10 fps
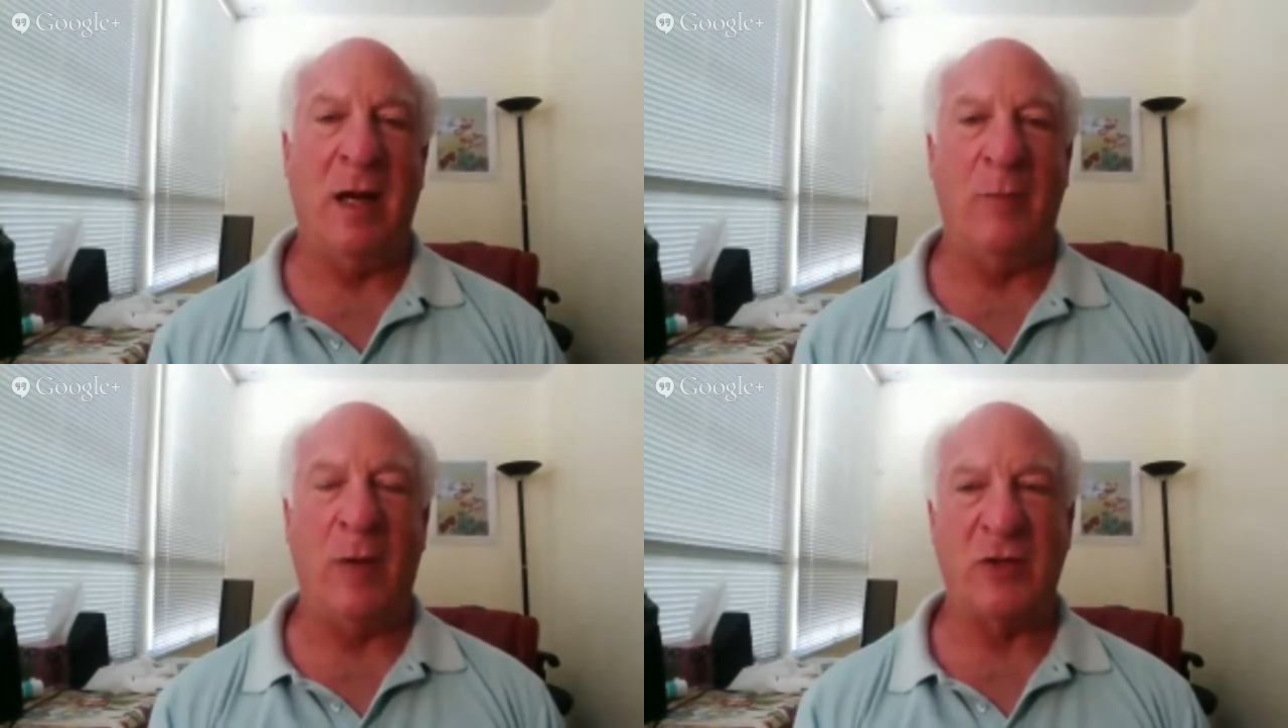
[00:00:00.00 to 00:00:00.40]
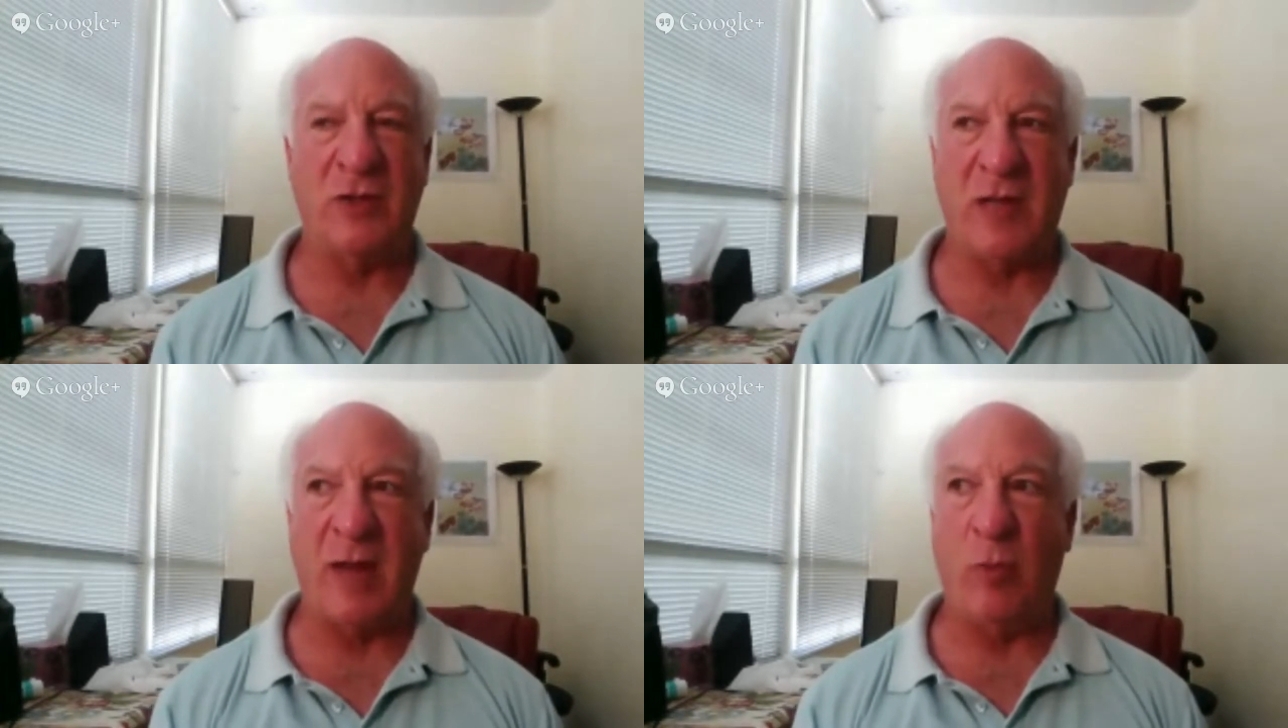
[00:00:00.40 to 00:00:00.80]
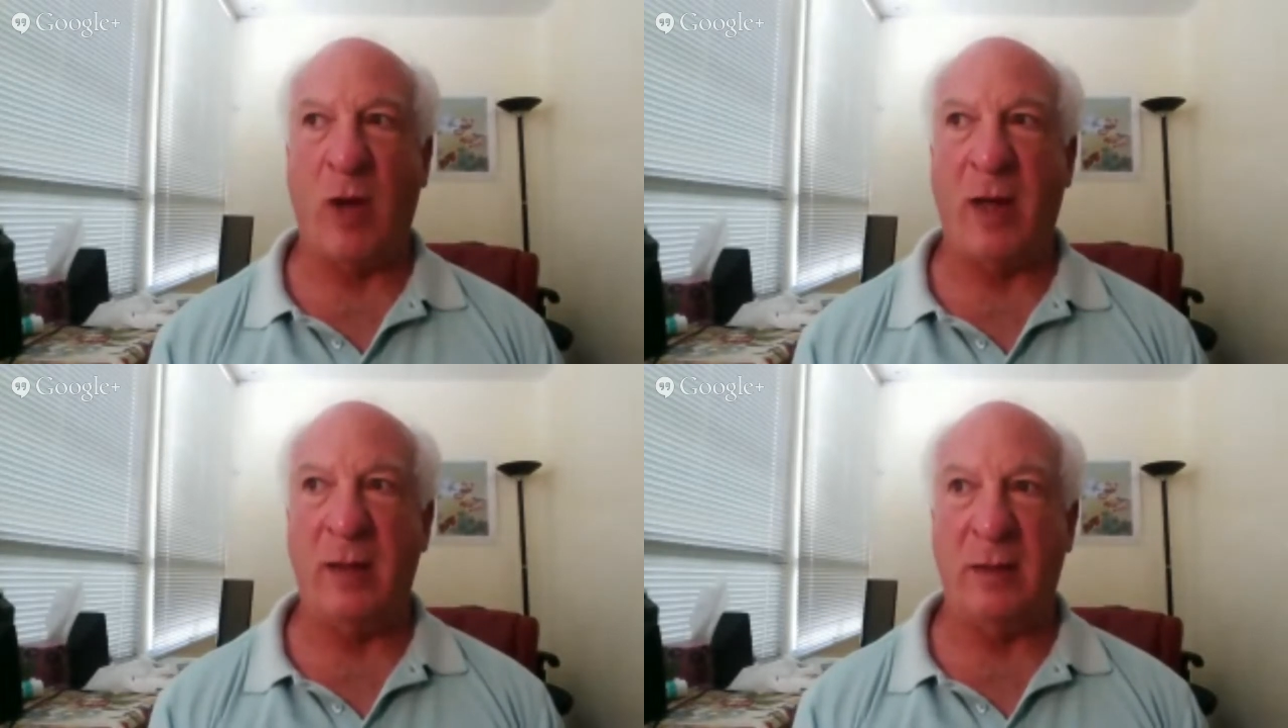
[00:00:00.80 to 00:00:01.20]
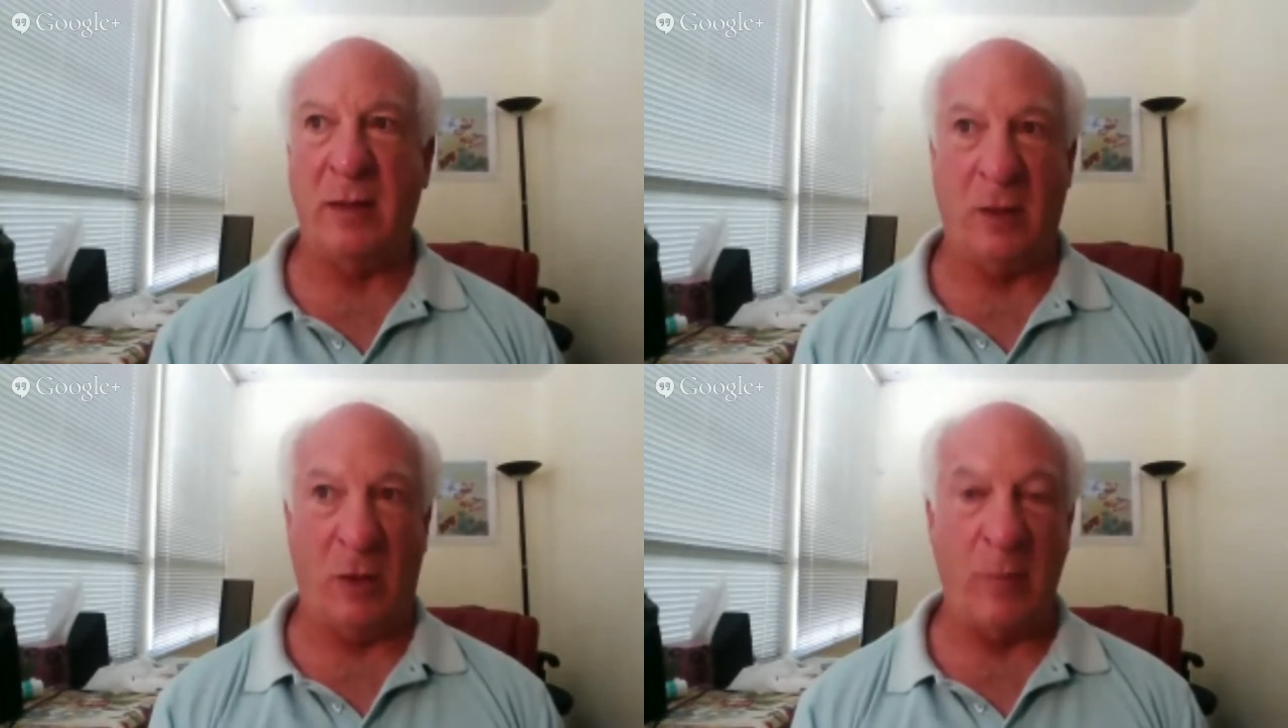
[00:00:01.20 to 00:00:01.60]
Much the same
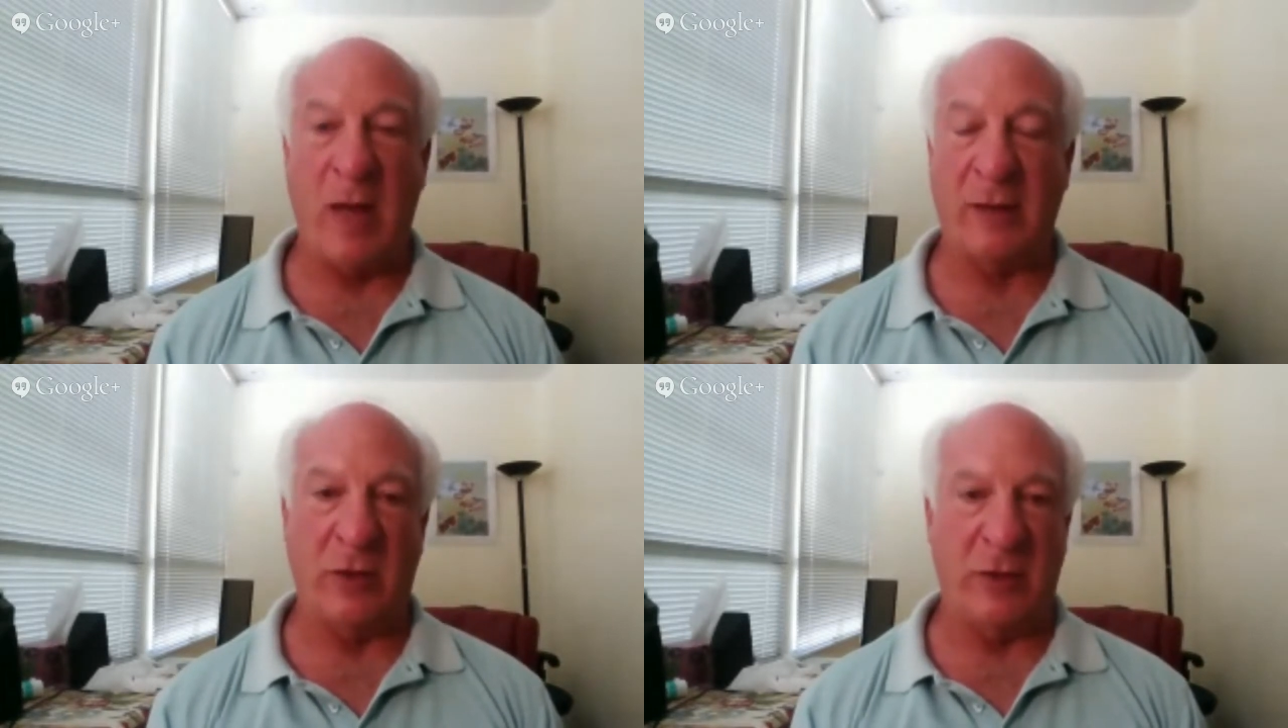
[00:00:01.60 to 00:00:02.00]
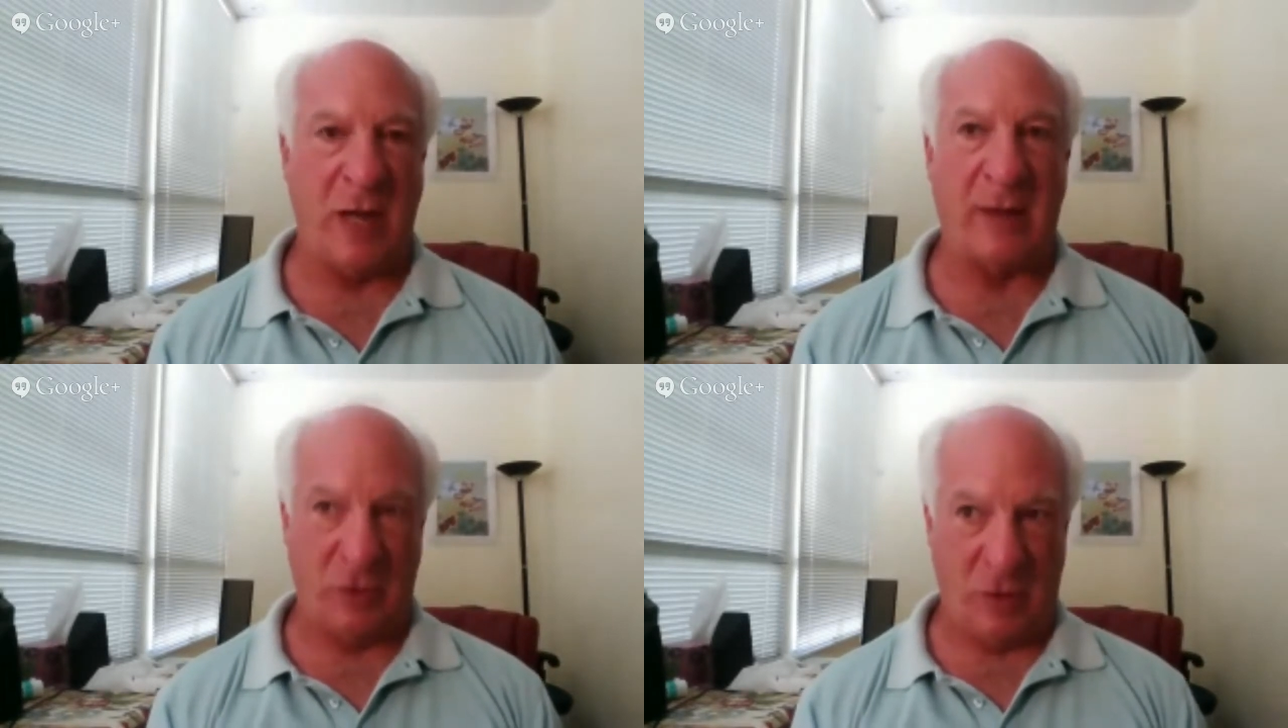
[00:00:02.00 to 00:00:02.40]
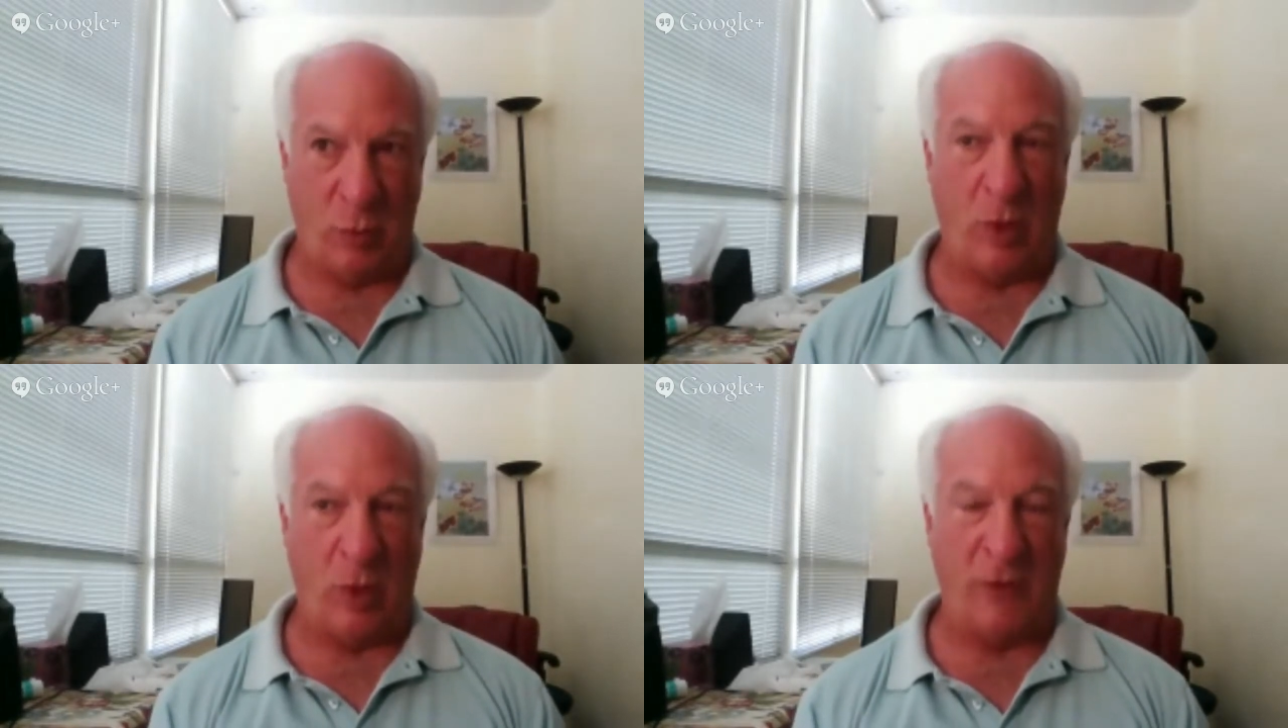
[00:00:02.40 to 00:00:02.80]
way, they might go to the doctor and wonder,